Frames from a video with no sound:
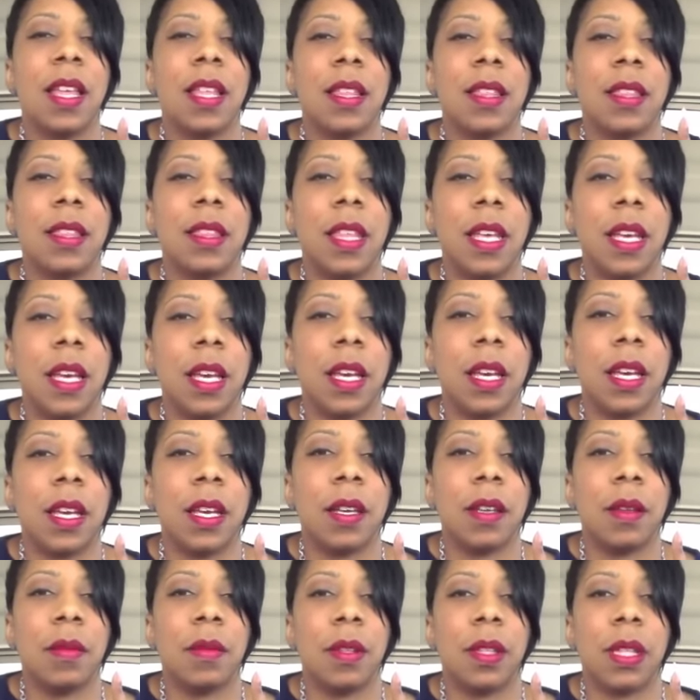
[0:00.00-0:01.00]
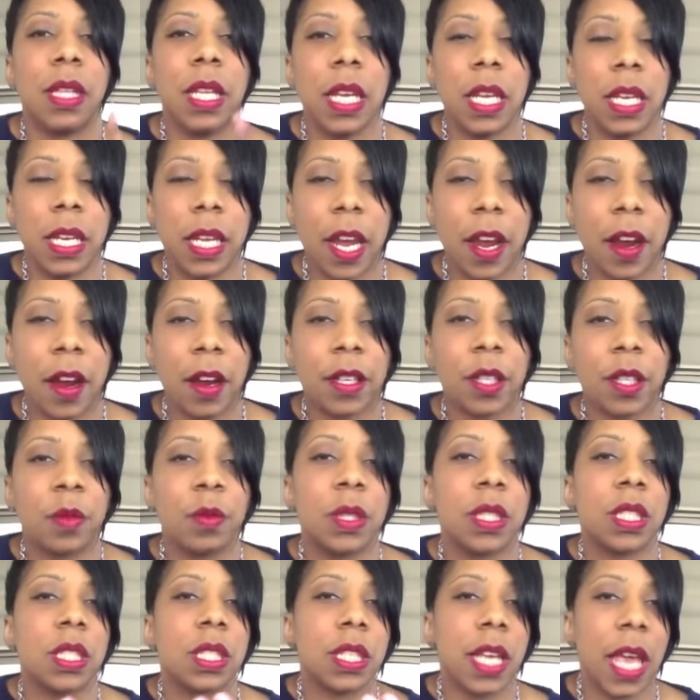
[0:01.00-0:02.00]
the lead character,
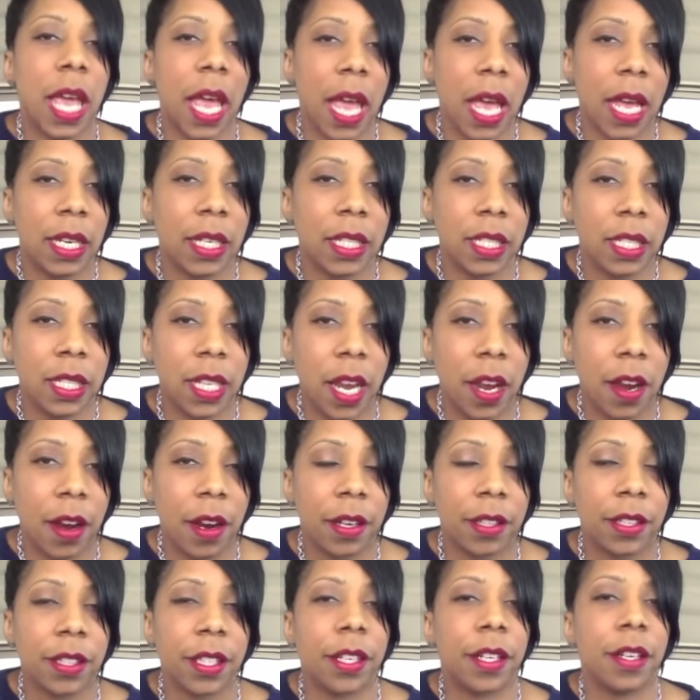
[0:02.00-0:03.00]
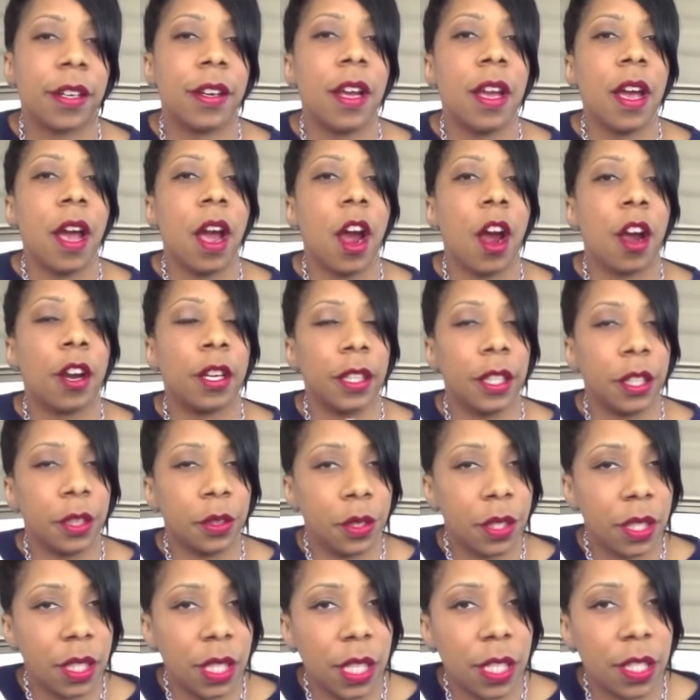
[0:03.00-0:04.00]
which is Candy's character, her
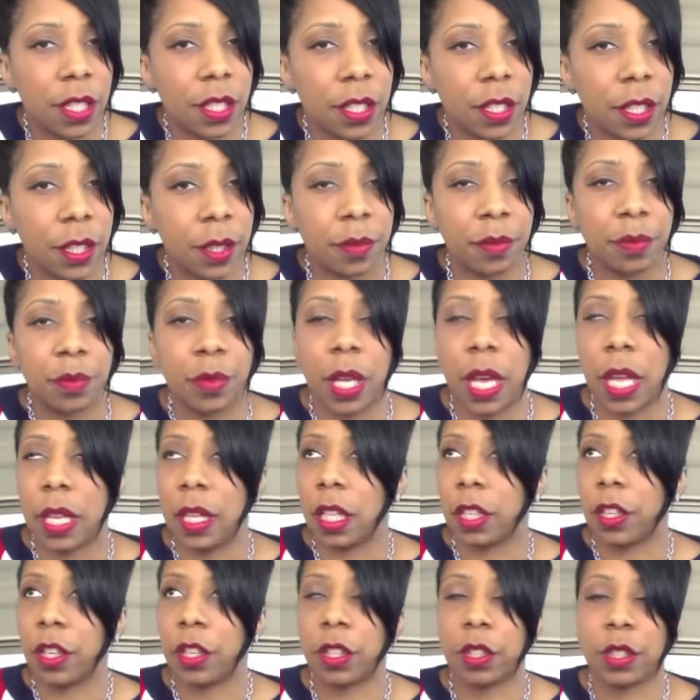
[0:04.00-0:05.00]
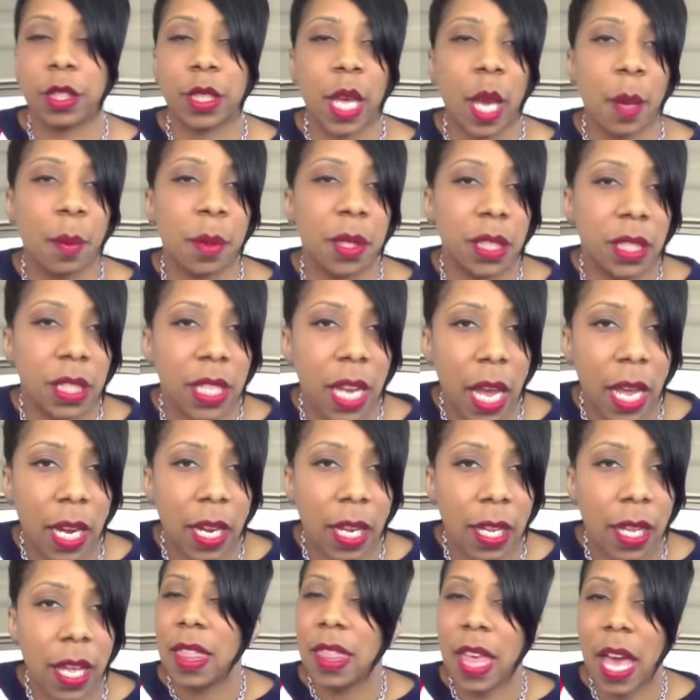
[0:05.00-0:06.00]
little sister. And the girl's name is
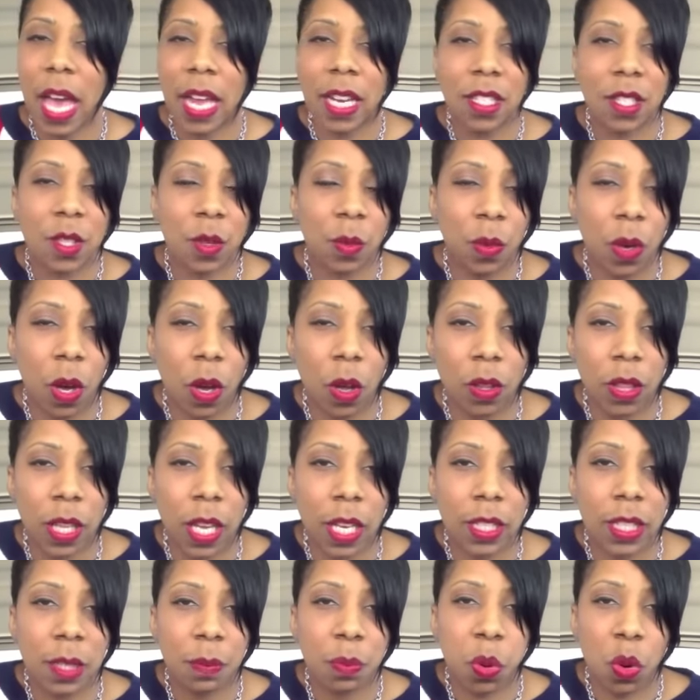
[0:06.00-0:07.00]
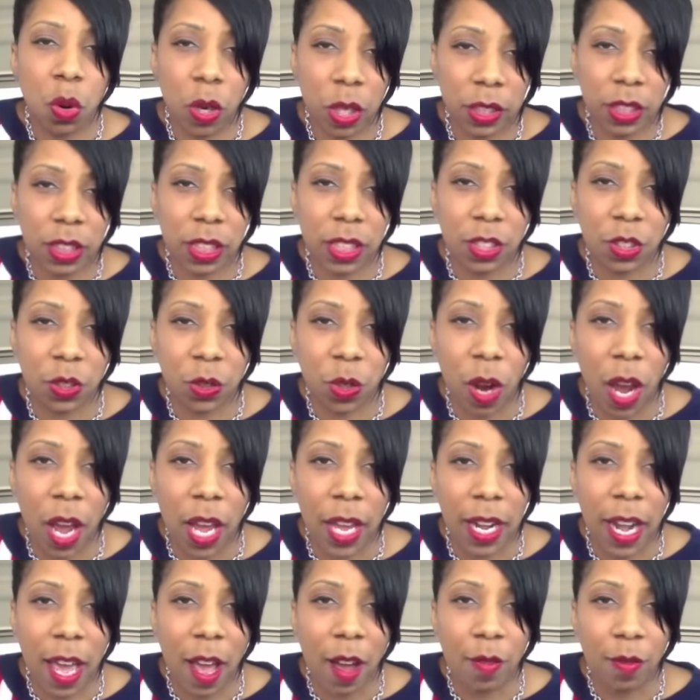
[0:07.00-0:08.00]
Jada. That is the role that Portia is
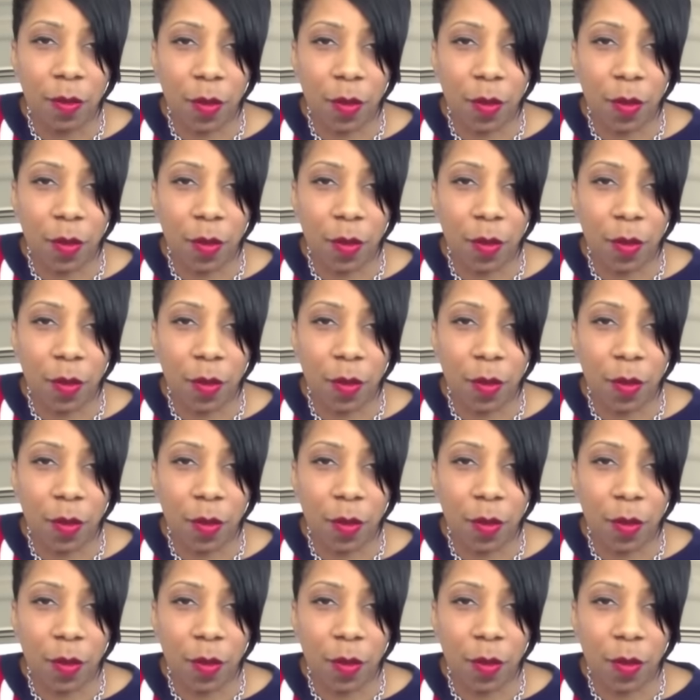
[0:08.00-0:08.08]
trying out